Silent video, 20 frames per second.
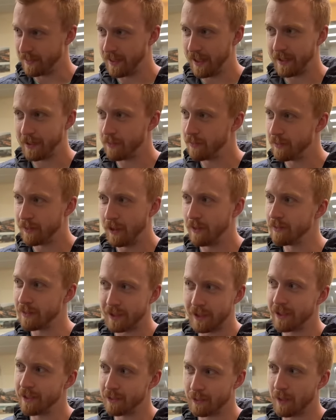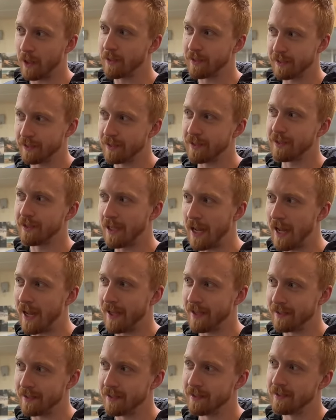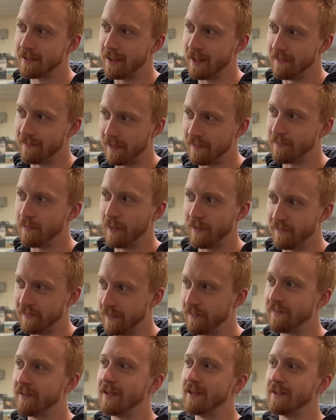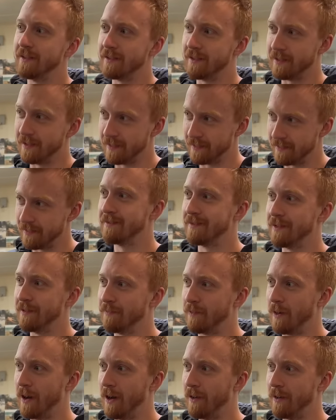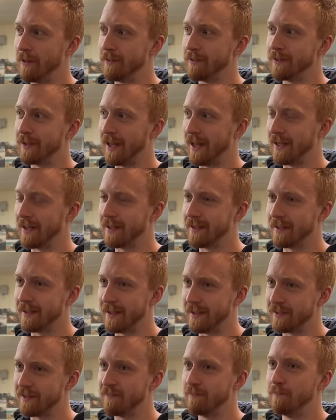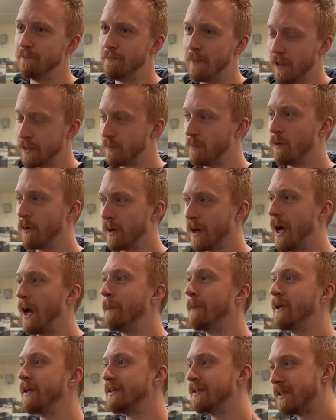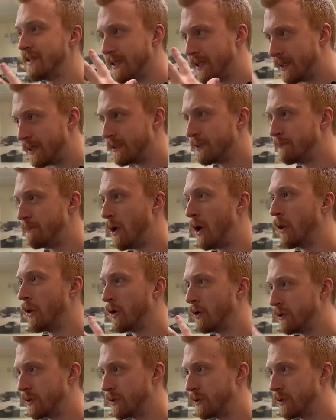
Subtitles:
that you don't see trucks the size of F-150s and Silverados. Like, it's much more common to see smaller